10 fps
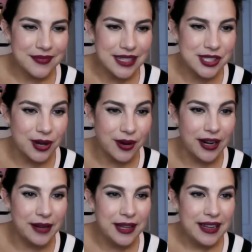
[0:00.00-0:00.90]

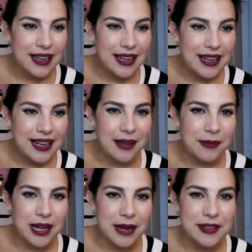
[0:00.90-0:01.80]
Sorry.
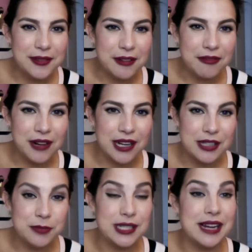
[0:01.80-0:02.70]
I need to refresh
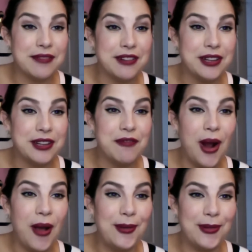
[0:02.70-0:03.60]
because everything
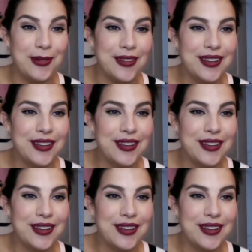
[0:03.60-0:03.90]
froze.